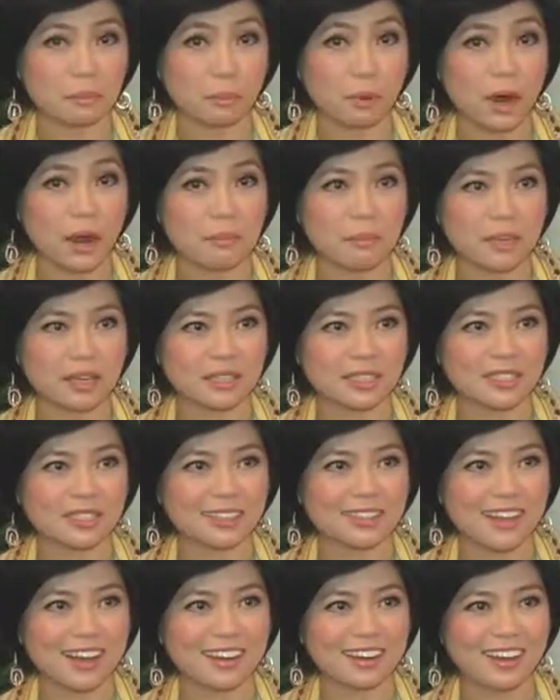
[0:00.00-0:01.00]
PRIMEX
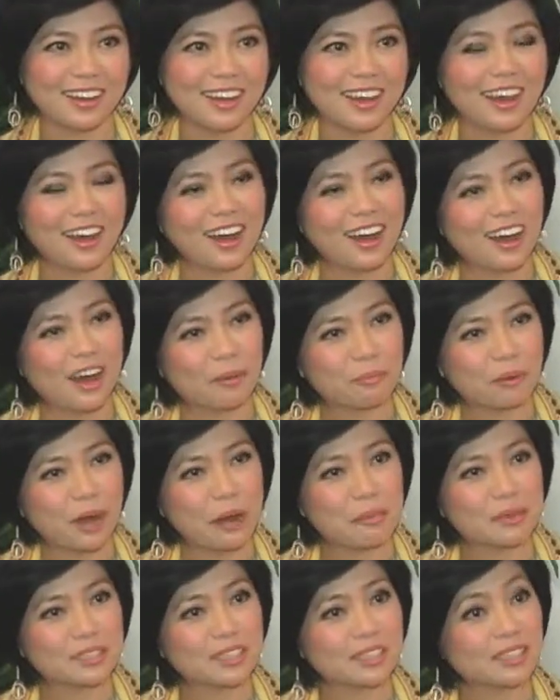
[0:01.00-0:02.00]
is that
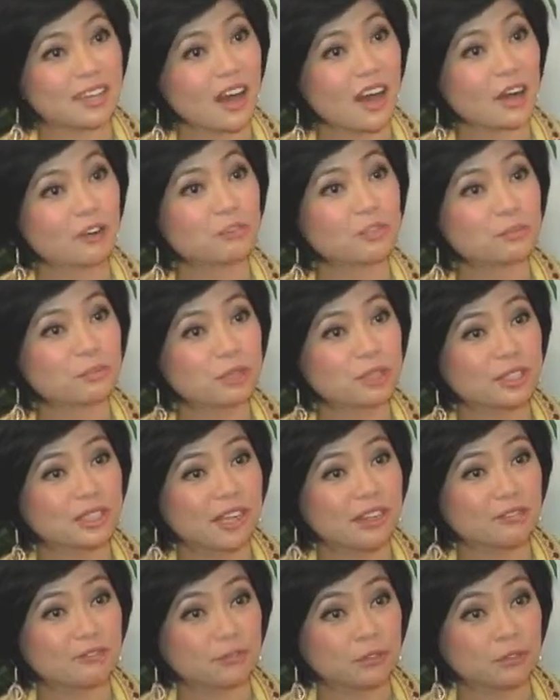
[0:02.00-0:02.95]
PRIMEX is a 100%